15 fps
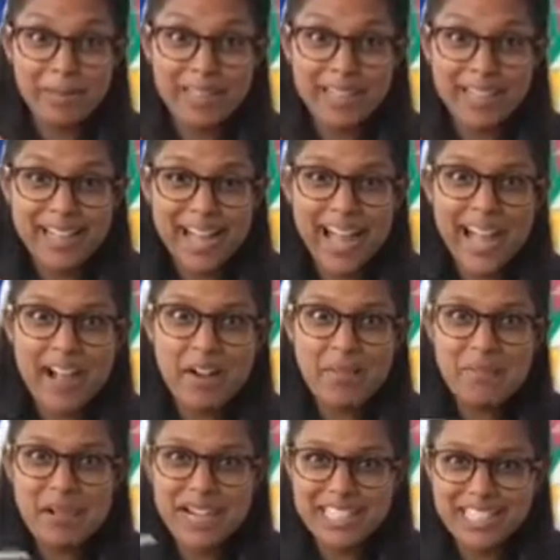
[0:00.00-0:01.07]
How
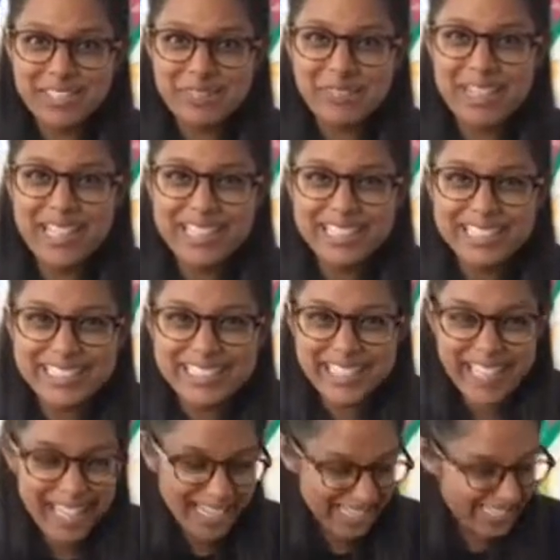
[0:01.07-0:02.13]
much fun is that
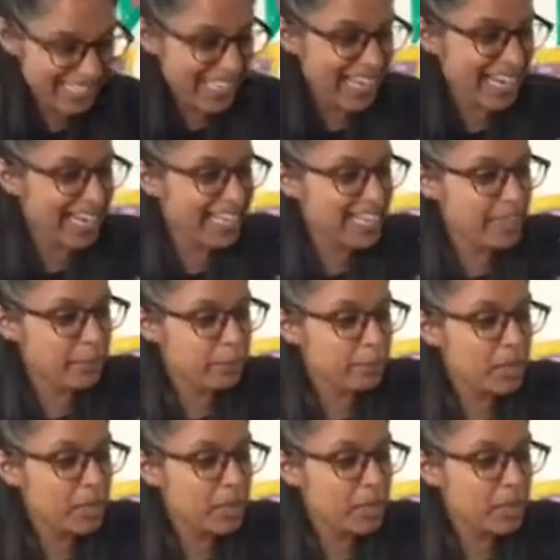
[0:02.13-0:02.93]
game?